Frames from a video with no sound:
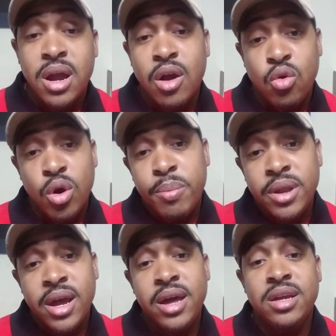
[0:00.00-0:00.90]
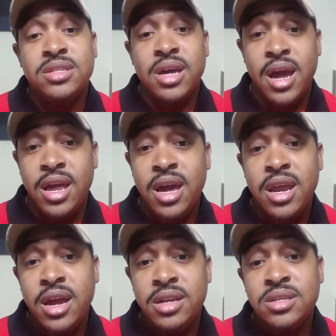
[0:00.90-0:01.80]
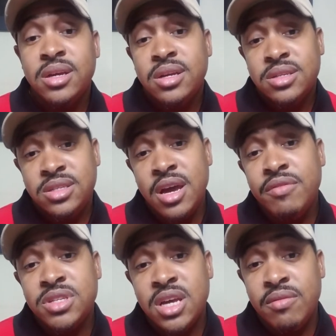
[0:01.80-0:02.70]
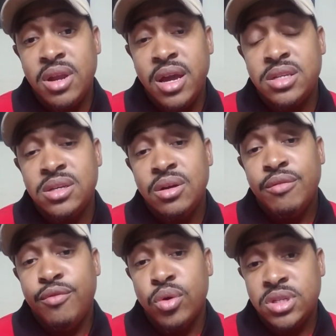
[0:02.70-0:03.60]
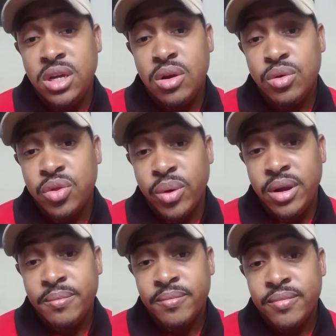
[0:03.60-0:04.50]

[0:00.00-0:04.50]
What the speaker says: Our corporate line is 888-778-1403.